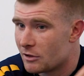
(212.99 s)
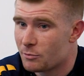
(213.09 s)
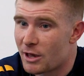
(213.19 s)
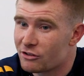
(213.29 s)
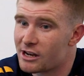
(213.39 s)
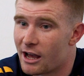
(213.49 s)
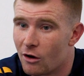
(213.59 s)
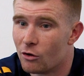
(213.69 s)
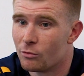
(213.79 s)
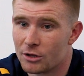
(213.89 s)
especially at
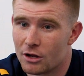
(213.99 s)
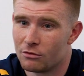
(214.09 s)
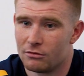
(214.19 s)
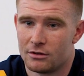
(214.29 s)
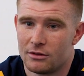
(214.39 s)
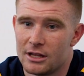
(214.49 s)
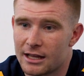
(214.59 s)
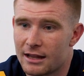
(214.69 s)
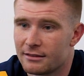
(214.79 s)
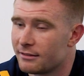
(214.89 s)
home, you know, you
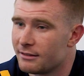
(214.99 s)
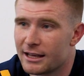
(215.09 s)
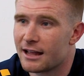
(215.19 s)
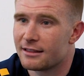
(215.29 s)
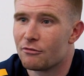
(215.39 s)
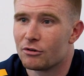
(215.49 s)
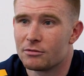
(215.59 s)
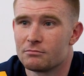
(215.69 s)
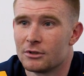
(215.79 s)
can't you can't ever